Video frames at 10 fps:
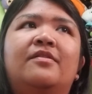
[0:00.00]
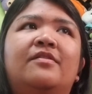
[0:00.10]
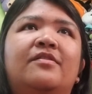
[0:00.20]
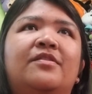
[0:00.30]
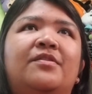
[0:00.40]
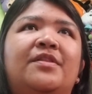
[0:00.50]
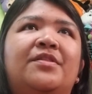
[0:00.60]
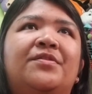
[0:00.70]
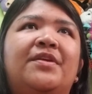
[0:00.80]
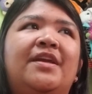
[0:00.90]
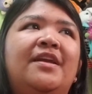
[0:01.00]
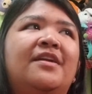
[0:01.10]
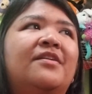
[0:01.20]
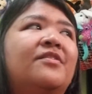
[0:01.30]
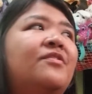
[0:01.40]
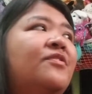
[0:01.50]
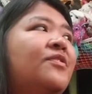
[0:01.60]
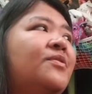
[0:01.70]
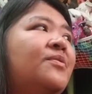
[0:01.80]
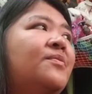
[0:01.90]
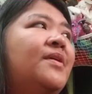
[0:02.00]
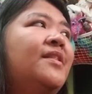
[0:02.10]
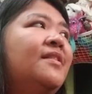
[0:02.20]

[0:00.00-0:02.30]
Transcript: So in three, two, one.